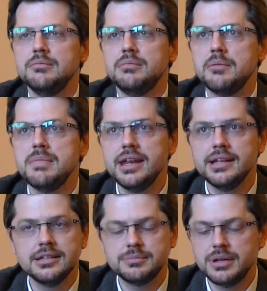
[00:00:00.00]
by
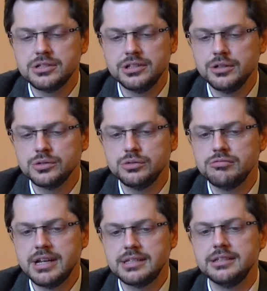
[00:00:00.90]
many, especially those who
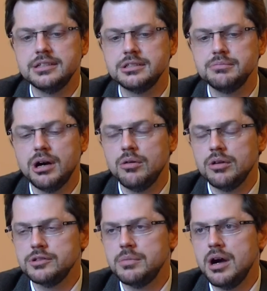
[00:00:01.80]
read his Power
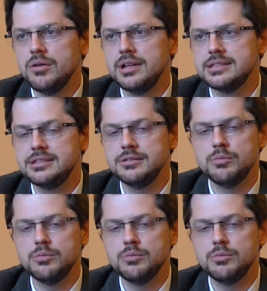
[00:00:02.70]
of the Powerless,